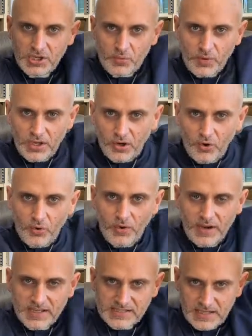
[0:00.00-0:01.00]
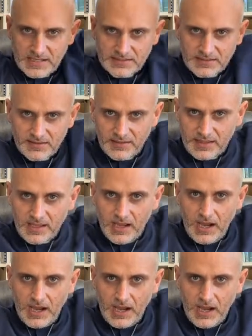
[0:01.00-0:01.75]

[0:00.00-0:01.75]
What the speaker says: we are always under the